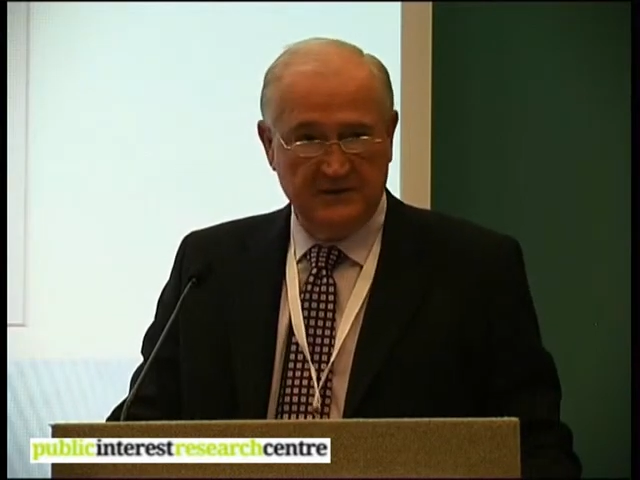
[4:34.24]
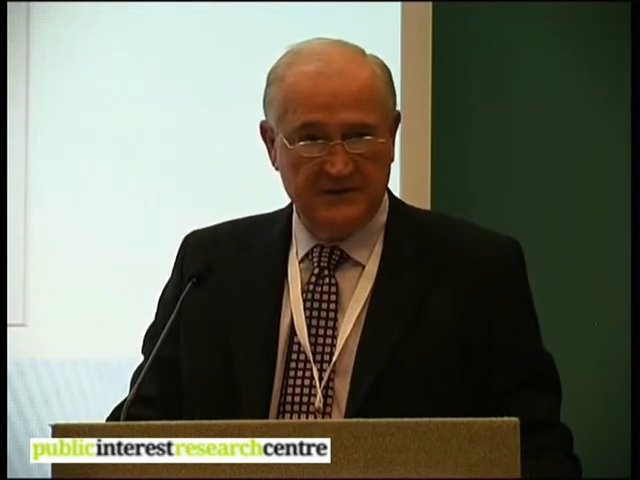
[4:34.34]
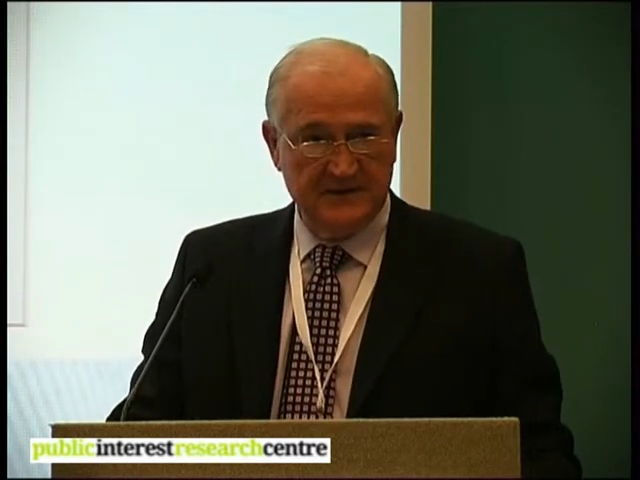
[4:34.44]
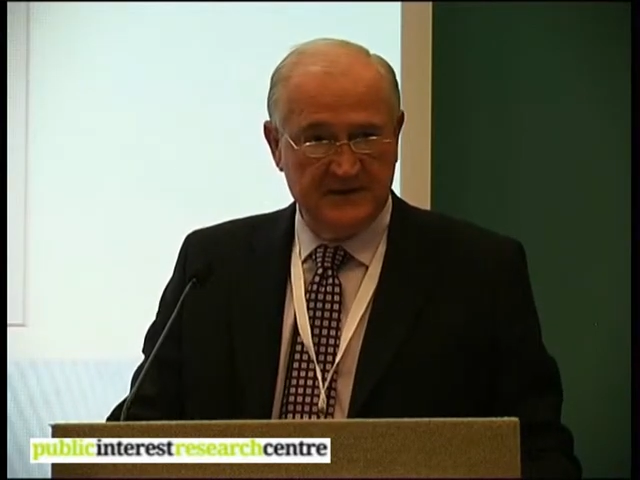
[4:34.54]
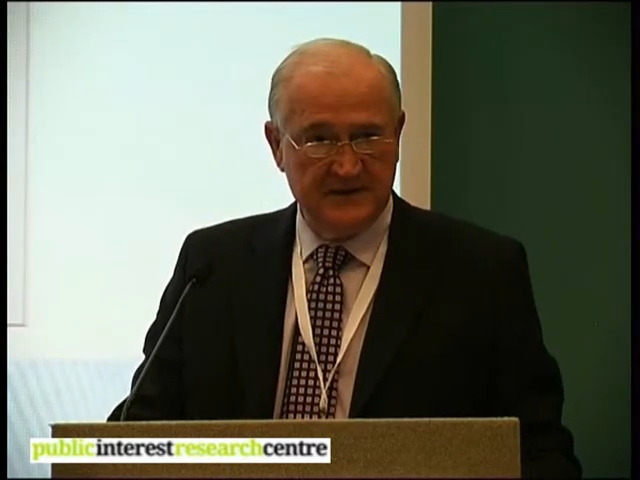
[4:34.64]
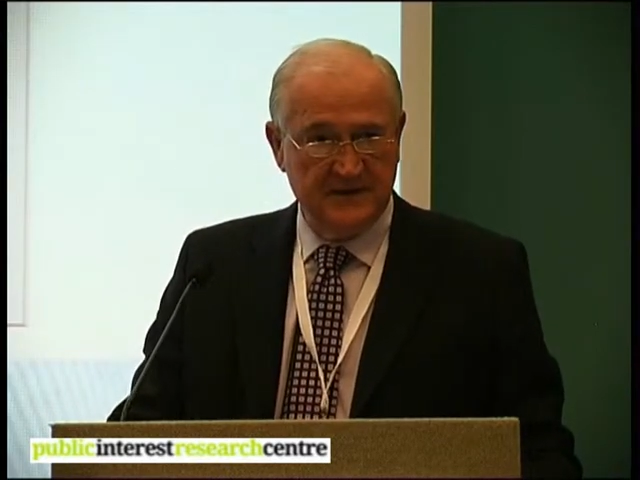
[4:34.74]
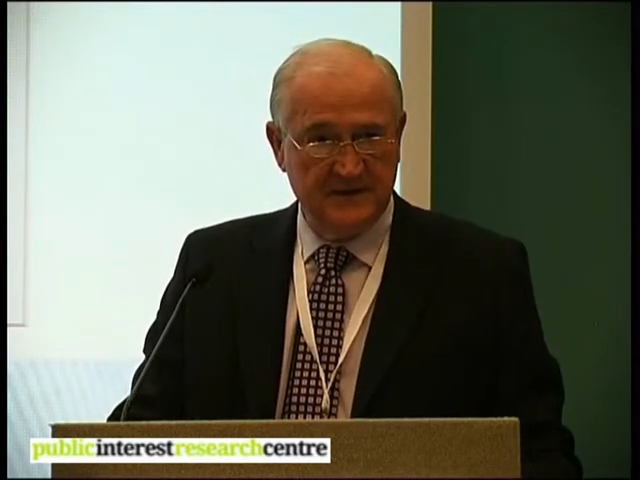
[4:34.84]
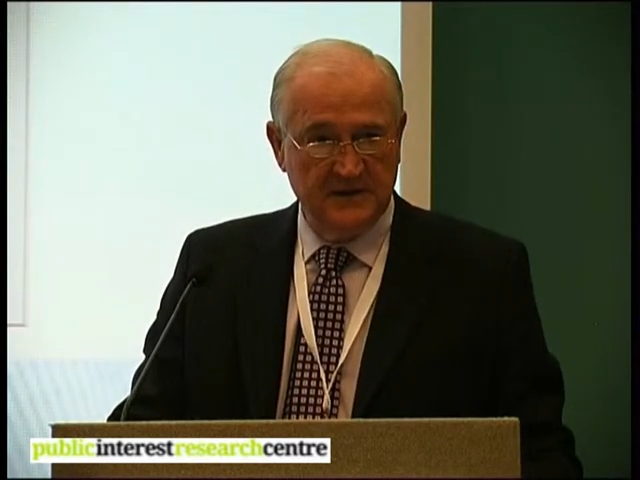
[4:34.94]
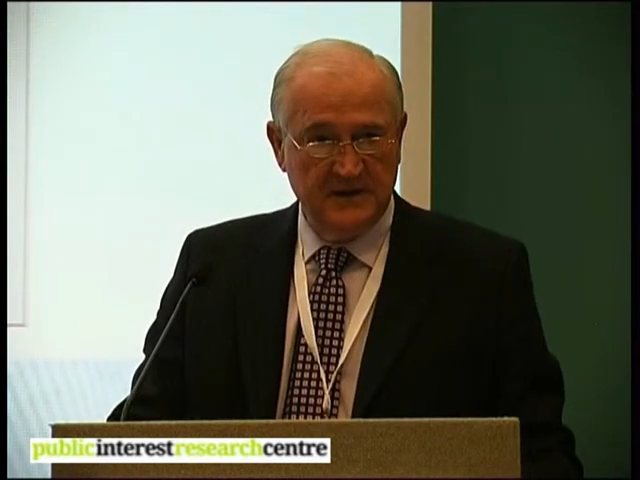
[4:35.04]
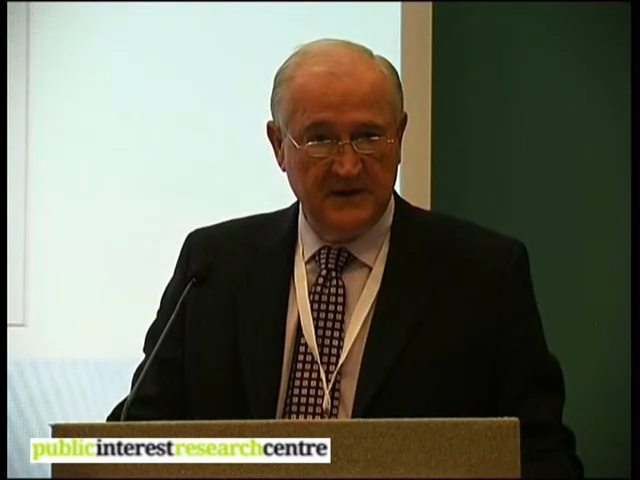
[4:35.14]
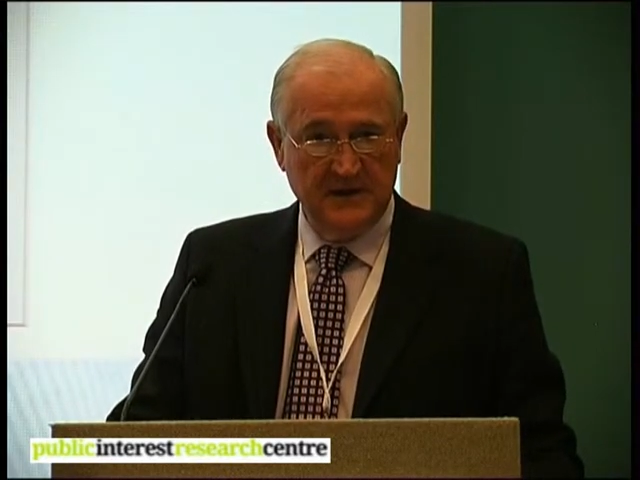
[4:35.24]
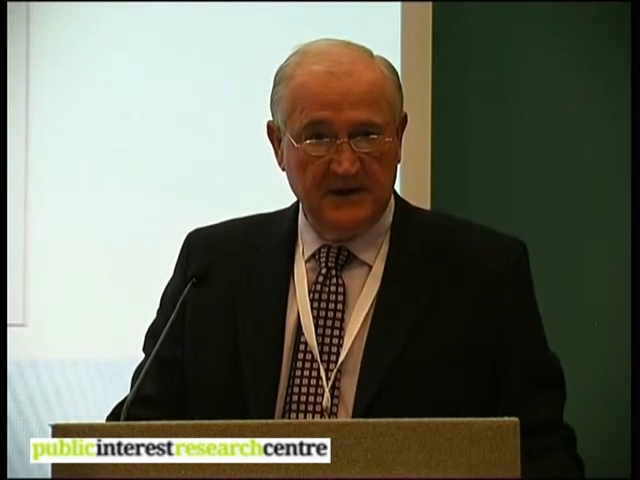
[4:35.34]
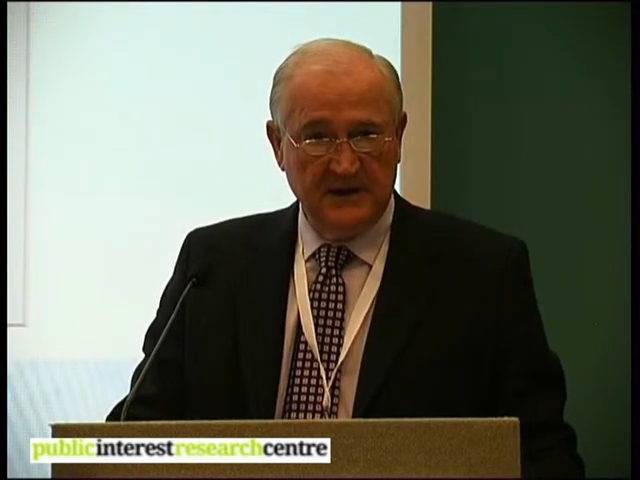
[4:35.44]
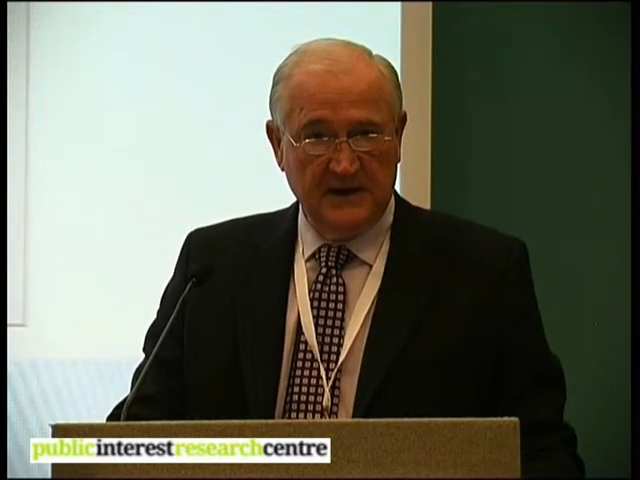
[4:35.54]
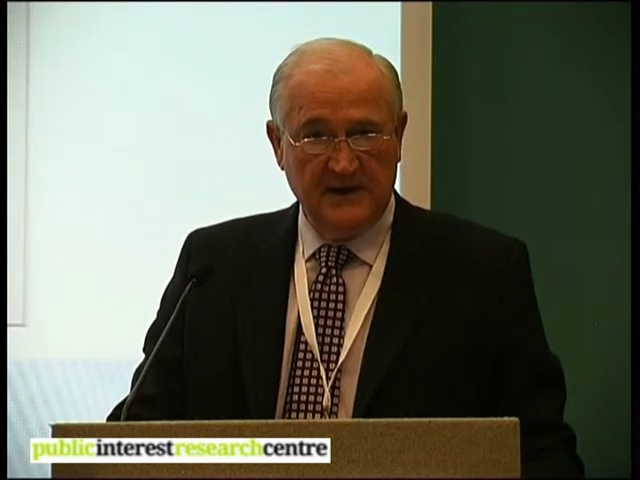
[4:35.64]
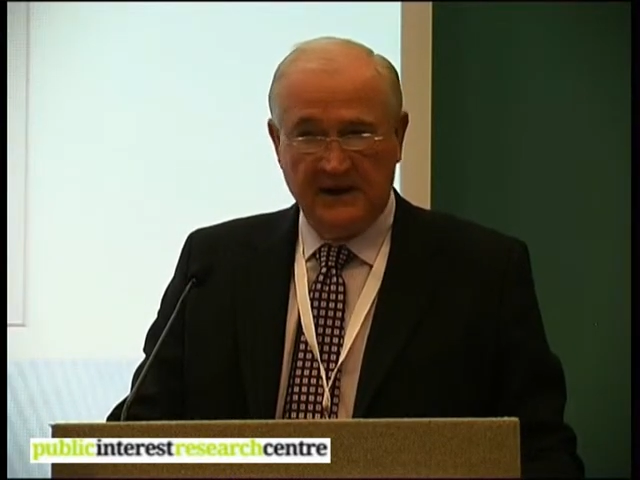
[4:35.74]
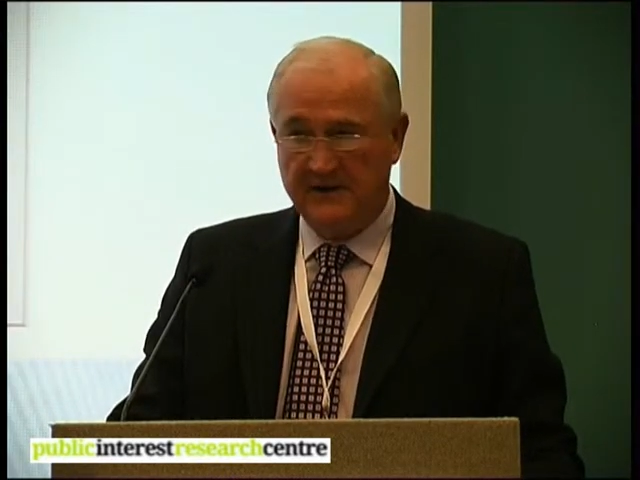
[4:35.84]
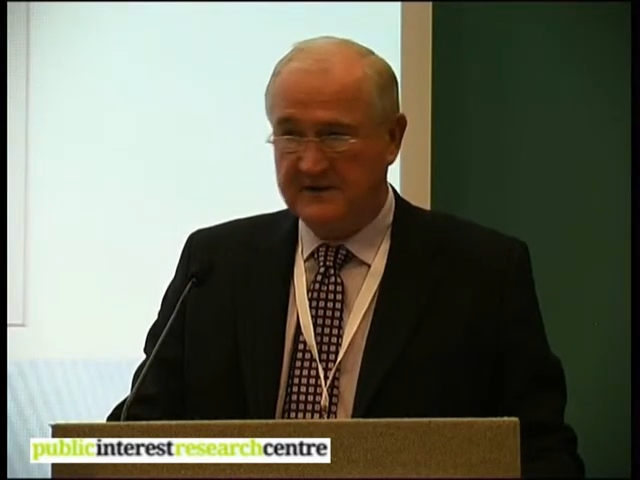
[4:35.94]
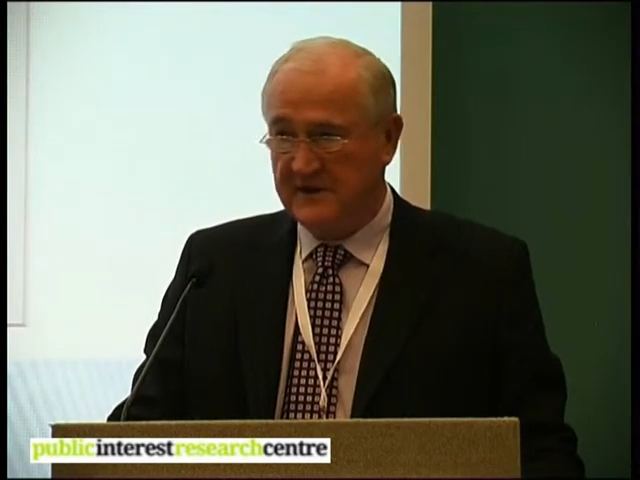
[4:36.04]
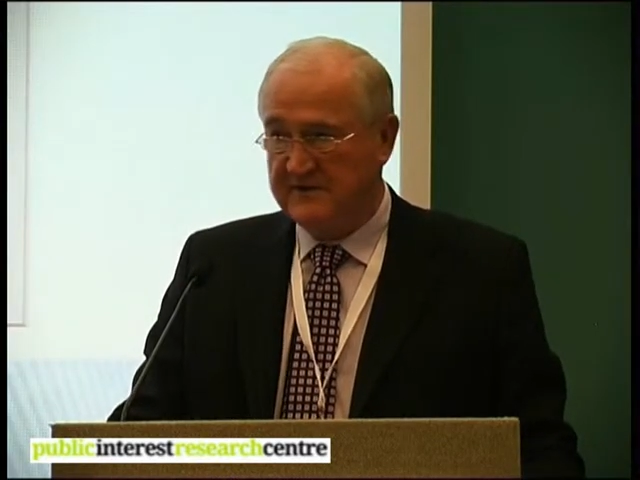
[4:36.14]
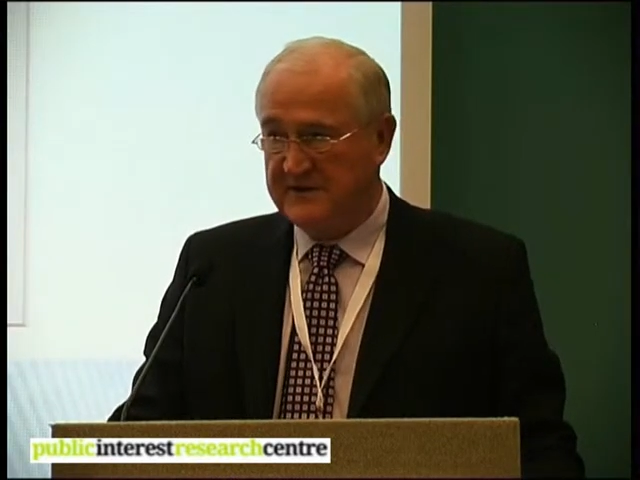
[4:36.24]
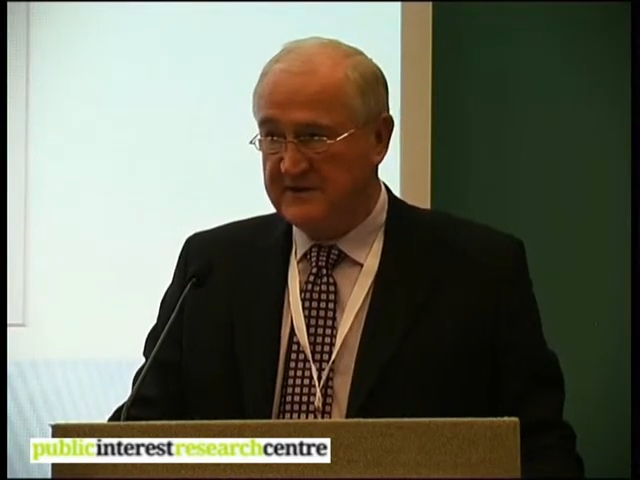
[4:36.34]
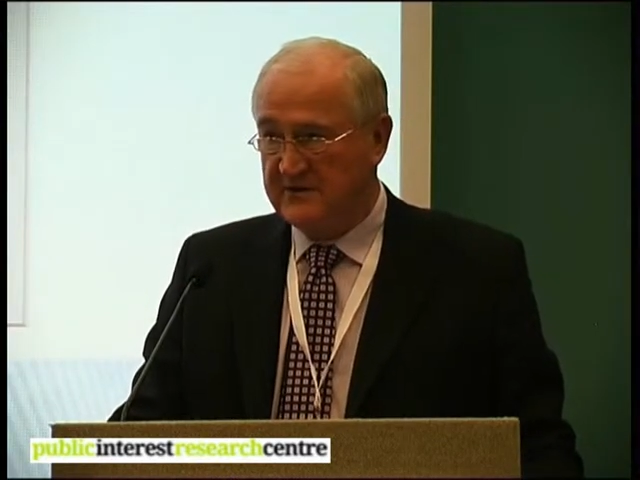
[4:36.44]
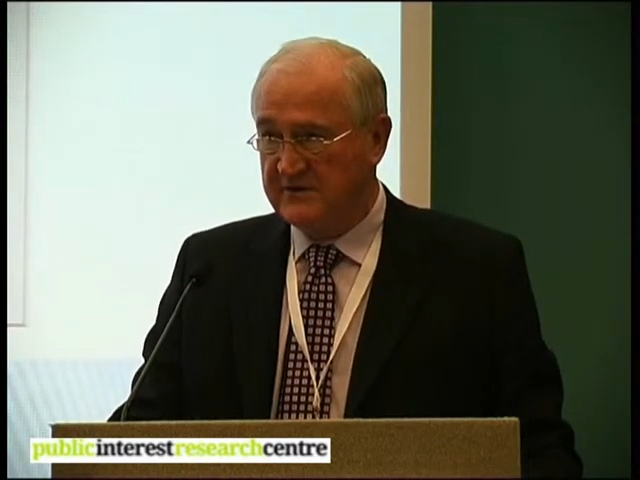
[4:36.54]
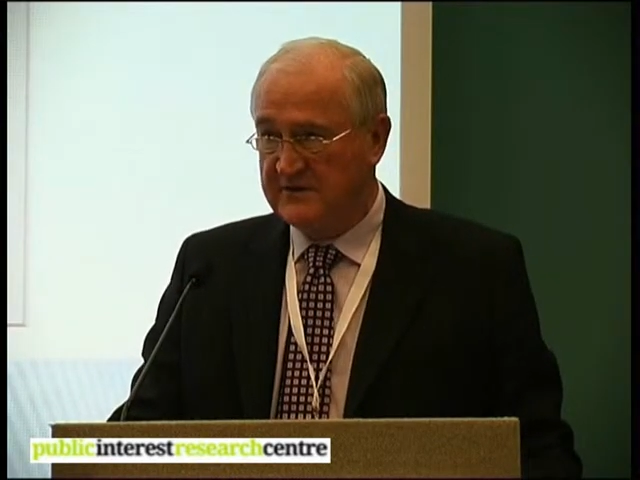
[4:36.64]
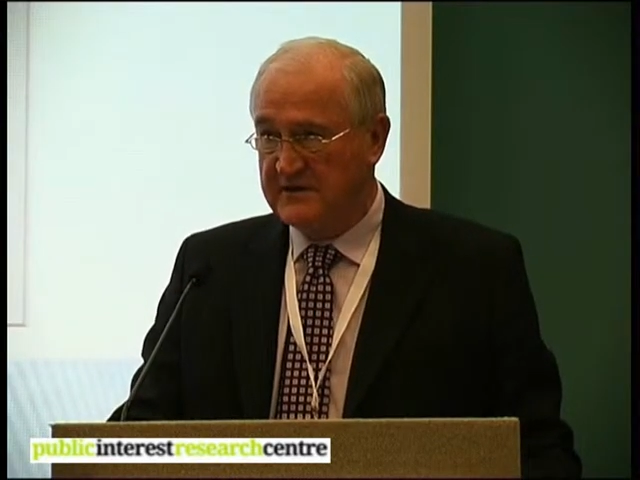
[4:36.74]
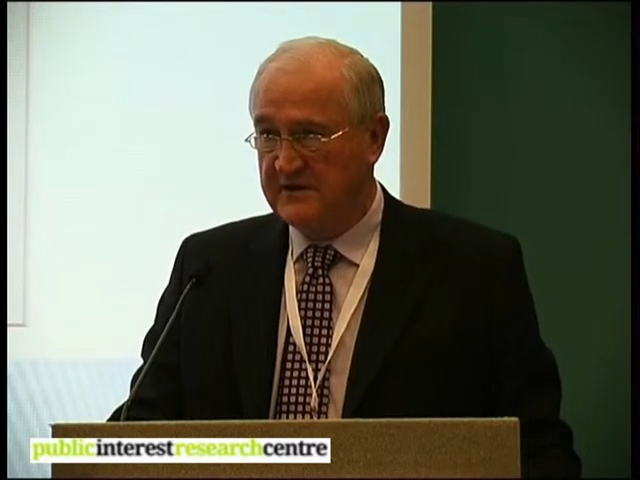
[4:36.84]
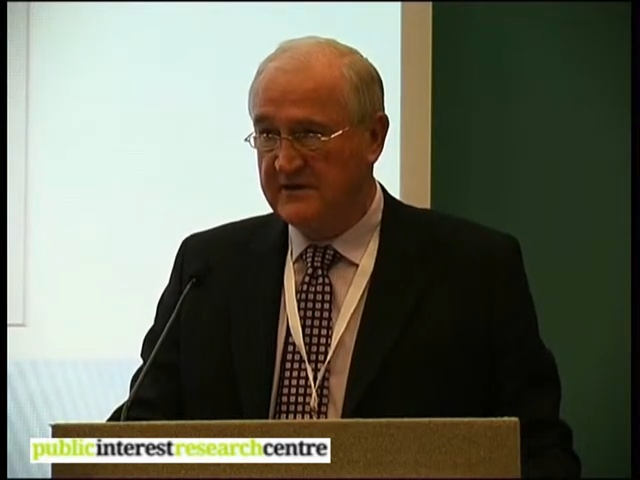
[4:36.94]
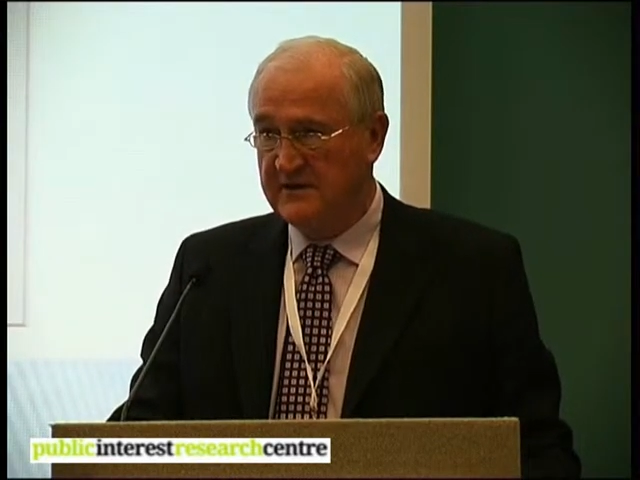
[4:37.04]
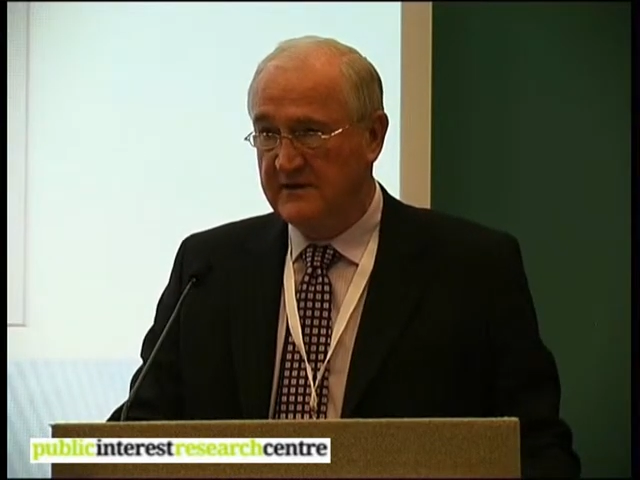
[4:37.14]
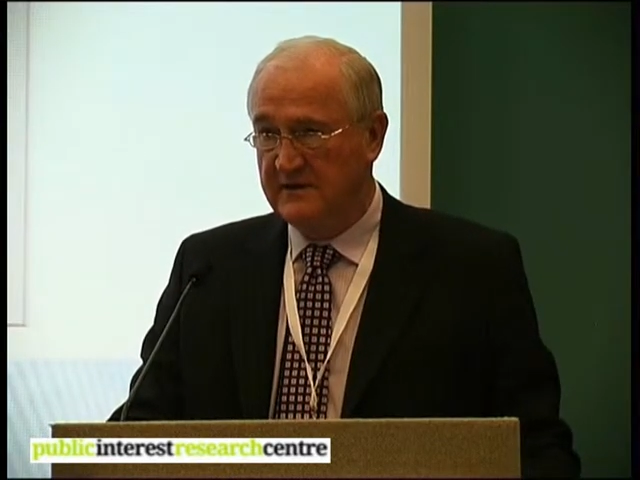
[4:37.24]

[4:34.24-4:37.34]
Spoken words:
chief assistant, and ourselves discussed